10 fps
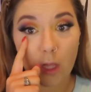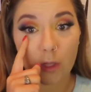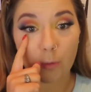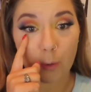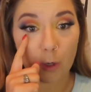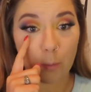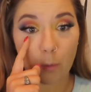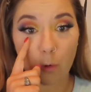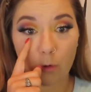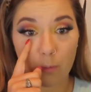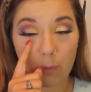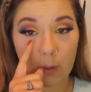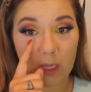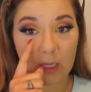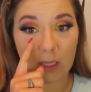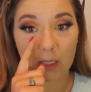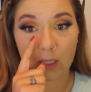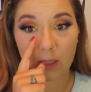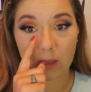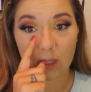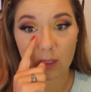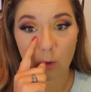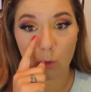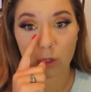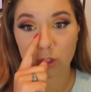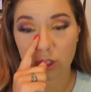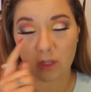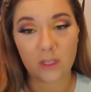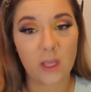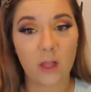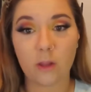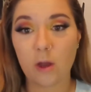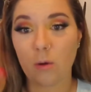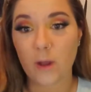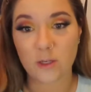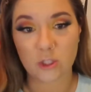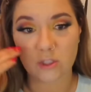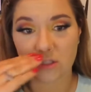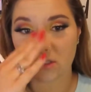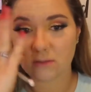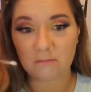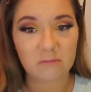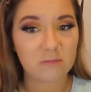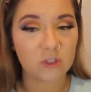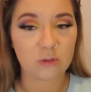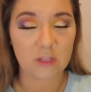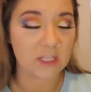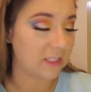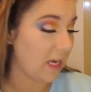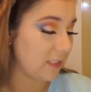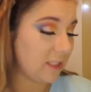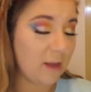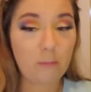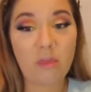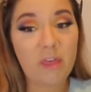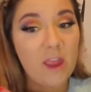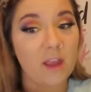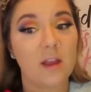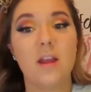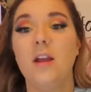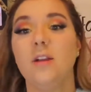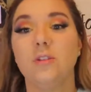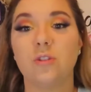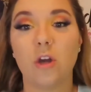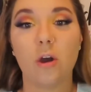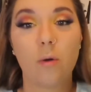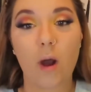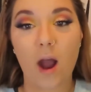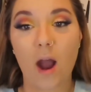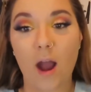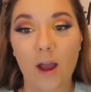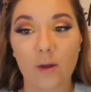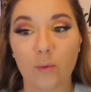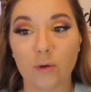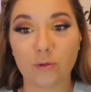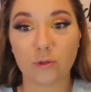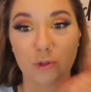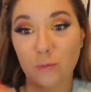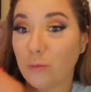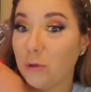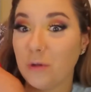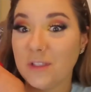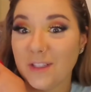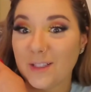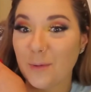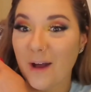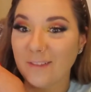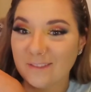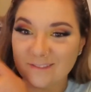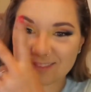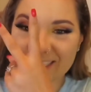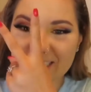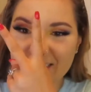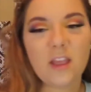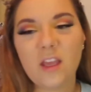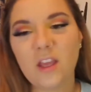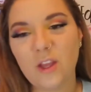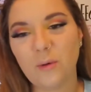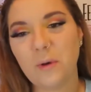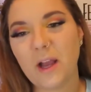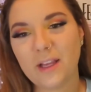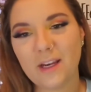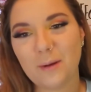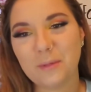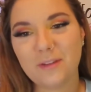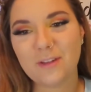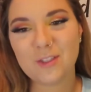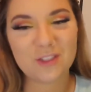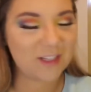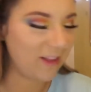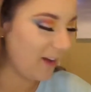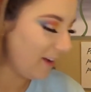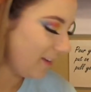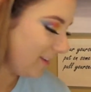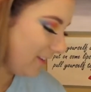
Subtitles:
the purple, the pink, the orange, and the yellow, and just do the exact same thing. So I will zoom through this as well. Ew, I cannot believe I just did that.